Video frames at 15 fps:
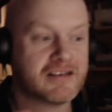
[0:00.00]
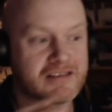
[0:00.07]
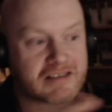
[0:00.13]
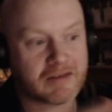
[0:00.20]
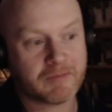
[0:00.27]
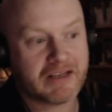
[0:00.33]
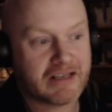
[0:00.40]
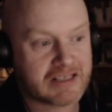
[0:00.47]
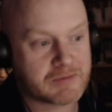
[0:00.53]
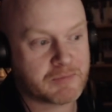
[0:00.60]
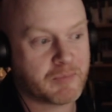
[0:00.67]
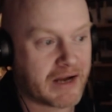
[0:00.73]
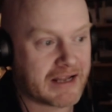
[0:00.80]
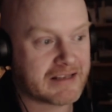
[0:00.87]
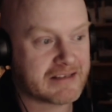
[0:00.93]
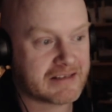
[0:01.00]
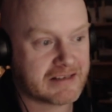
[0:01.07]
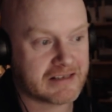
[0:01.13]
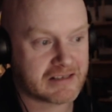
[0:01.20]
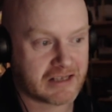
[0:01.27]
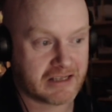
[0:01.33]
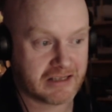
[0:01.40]
something as bad
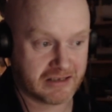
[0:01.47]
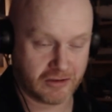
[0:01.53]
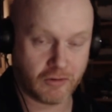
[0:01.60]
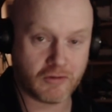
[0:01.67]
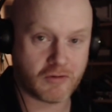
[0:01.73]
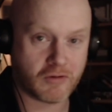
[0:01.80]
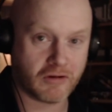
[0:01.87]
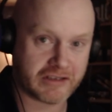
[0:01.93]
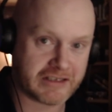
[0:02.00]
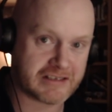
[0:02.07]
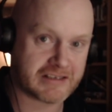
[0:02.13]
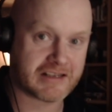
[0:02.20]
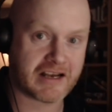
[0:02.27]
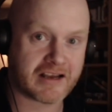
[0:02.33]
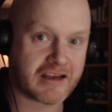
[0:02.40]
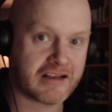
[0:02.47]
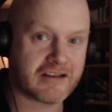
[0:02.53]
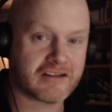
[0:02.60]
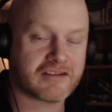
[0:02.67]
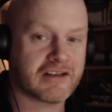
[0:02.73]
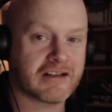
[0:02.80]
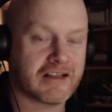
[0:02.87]
as, as low quality as that kind
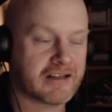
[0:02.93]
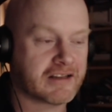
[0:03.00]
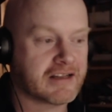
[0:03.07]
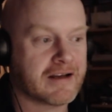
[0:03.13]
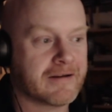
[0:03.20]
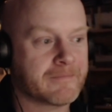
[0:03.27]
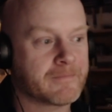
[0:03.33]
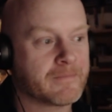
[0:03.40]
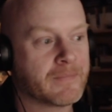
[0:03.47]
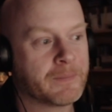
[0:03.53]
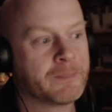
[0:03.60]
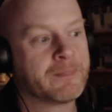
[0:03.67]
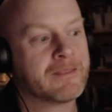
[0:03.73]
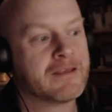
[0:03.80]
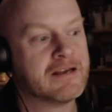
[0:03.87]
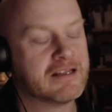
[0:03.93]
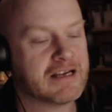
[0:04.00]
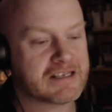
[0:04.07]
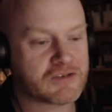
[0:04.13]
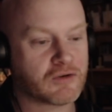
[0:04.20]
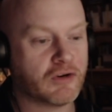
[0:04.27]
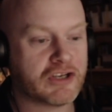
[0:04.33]
of thing like that,
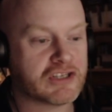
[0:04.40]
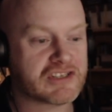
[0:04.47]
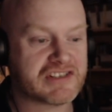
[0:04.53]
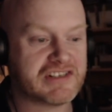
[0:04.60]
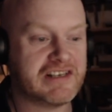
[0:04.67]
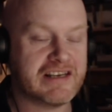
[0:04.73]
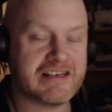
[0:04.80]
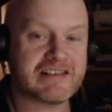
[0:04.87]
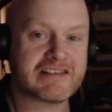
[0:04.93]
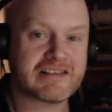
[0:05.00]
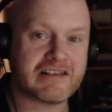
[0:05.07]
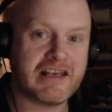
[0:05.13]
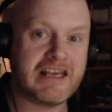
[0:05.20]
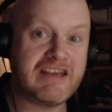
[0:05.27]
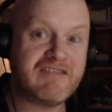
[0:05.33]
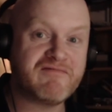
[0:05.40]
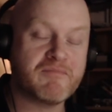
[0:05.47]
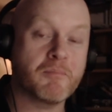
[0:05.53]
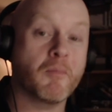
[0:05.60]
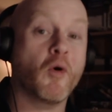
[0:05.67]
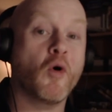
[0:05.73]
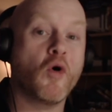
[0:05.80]
that's all you're going to see is even
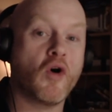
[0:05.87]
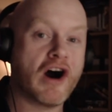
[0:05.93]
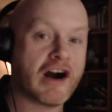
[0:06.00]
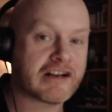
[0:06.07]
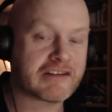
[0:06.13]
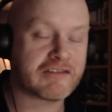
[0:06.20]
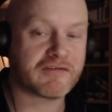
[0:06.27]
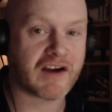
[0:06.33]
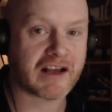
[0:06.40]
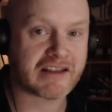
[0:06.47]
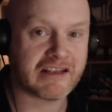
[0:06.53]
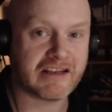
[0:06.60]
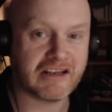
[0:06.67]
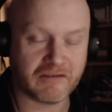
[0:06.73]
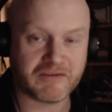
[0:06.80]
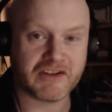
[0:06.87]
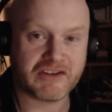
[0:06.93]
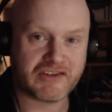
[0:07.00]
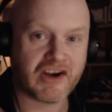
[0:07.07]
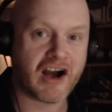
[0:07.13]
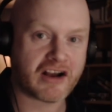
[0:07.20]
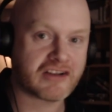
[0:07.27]
more artifacting of the
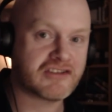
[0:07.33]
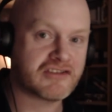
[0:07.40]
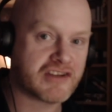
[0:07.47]
darkened